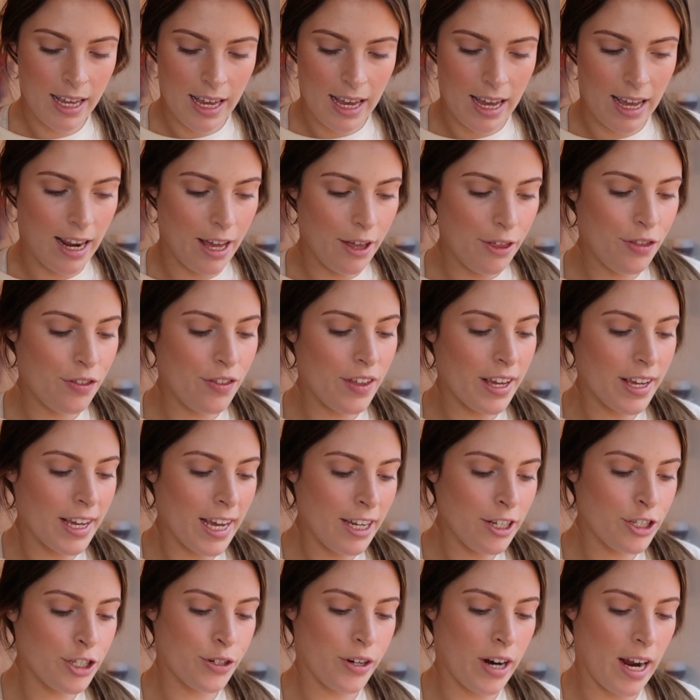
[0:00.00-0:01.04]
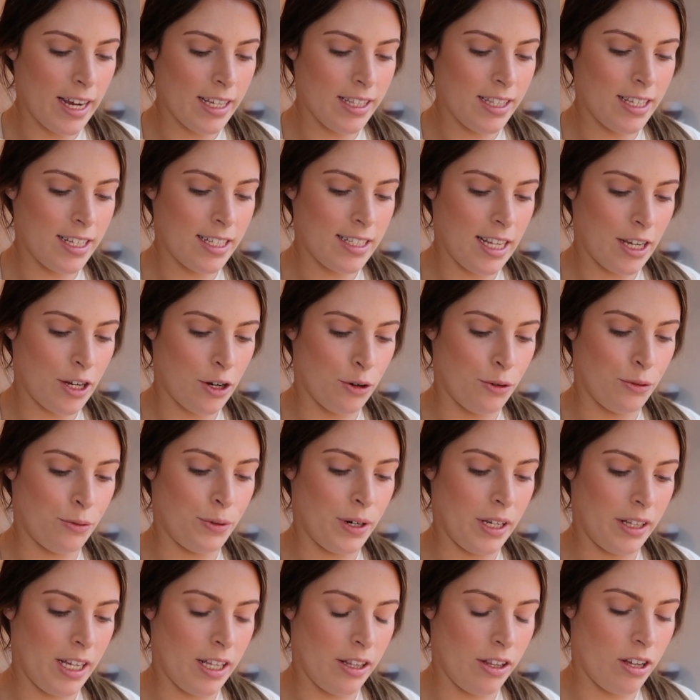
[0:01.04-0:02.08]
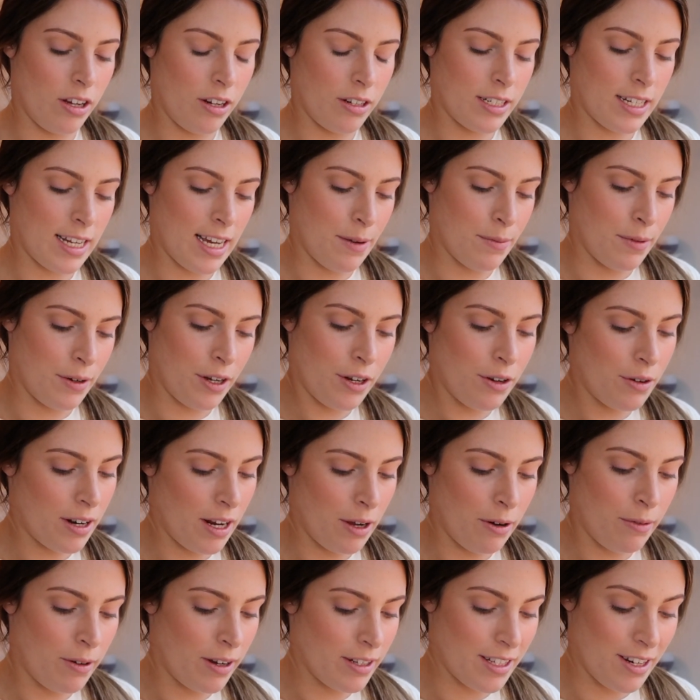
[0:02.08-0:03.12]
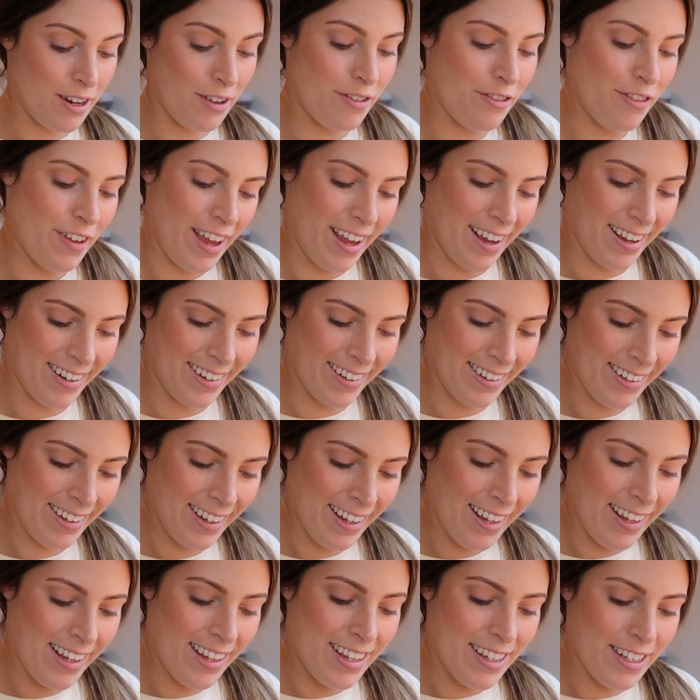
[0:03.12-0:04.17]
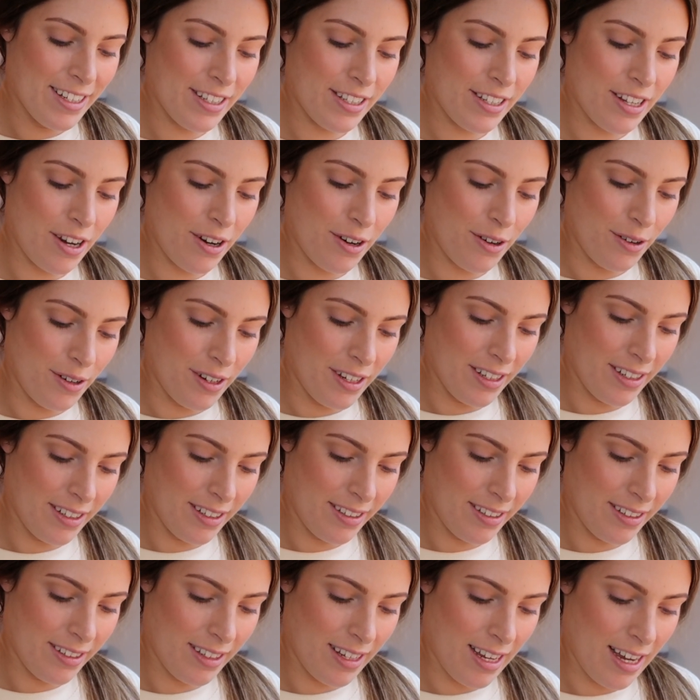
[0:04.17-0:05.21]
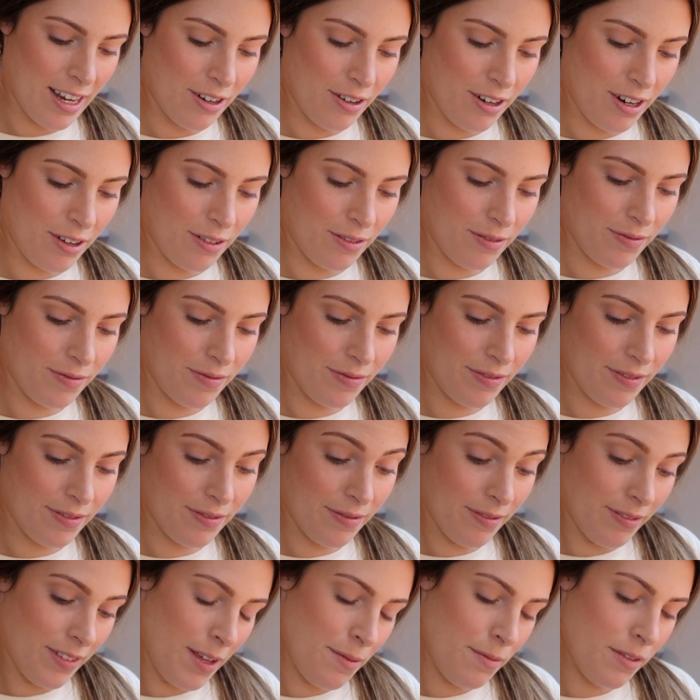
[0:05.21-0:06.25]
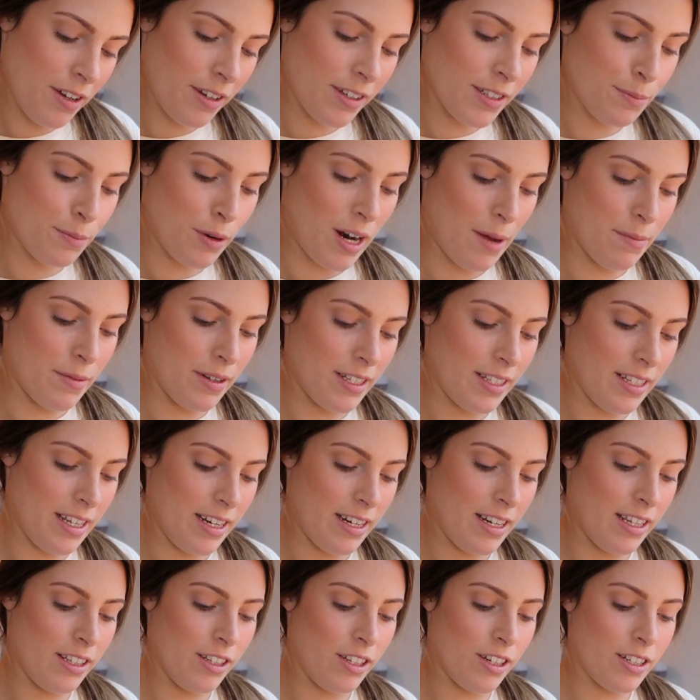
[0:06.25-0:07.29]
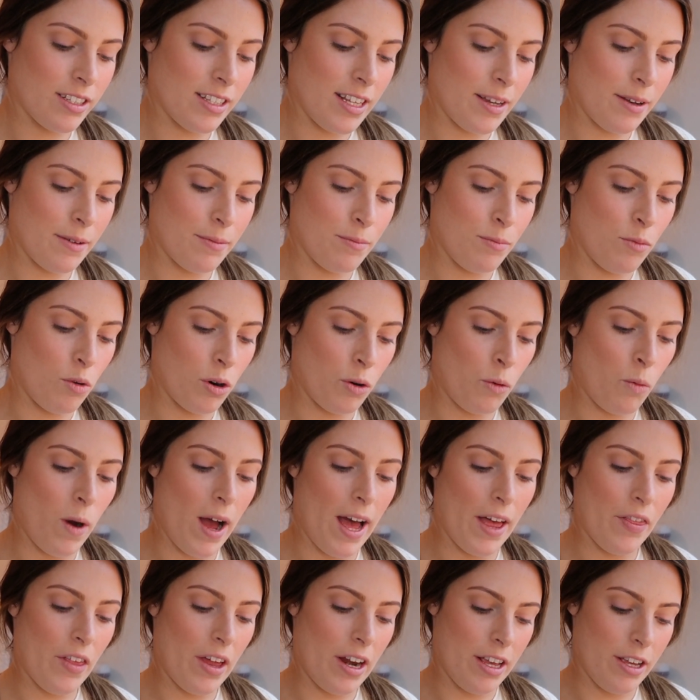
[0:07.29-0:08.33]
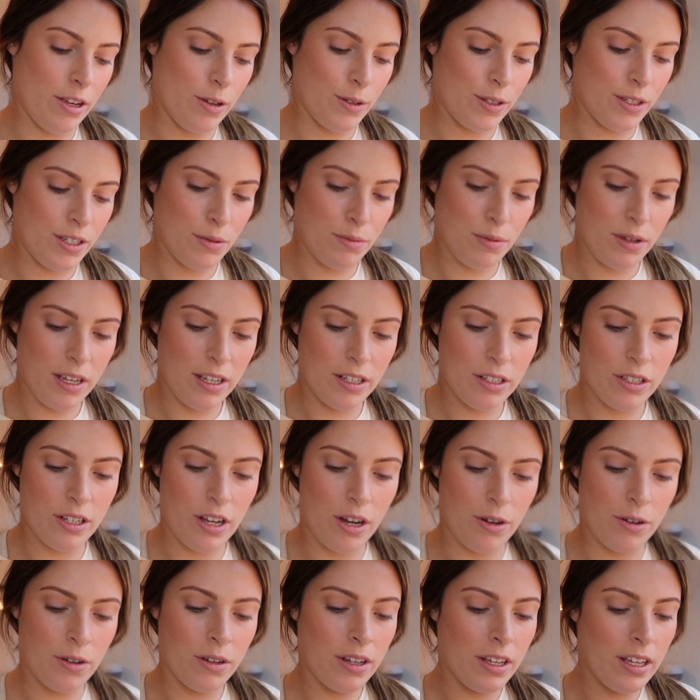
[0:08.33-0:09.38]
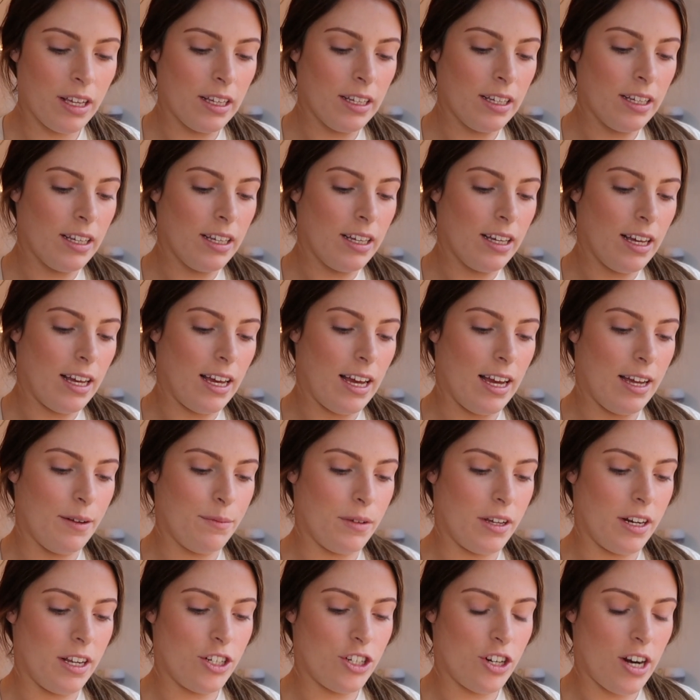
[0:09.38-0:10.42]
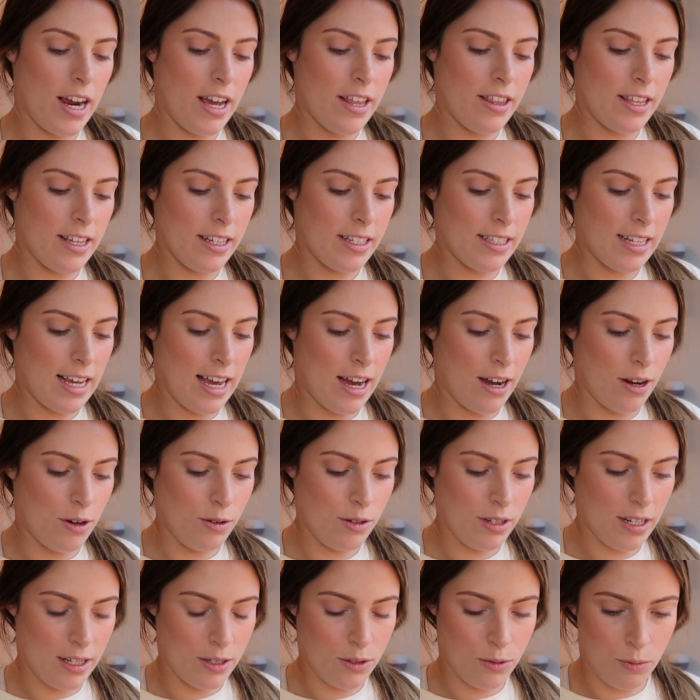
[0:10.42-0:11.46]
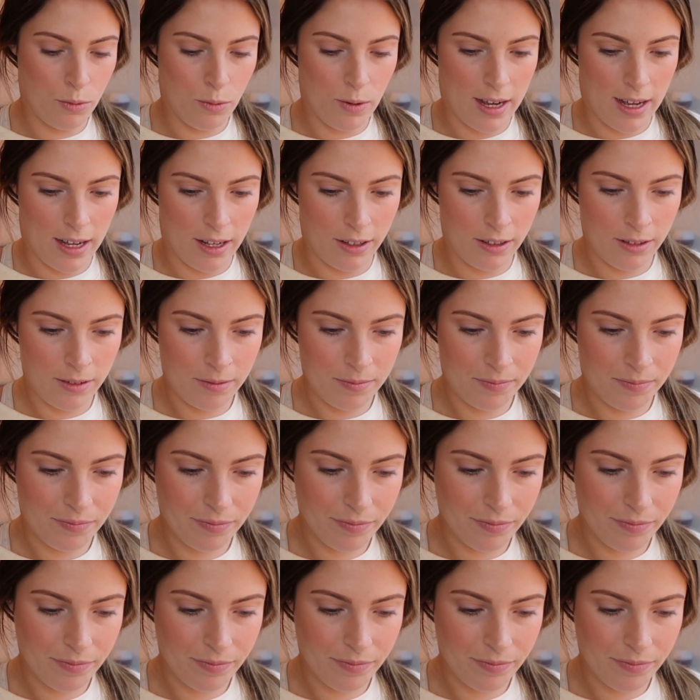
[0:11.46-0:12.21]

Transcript: and I think I tried this like a really long time ago and I wasn't a fan, so I don't know. It looks promising. It looks like more wet than it used to be, so I'm gonna try this out as well.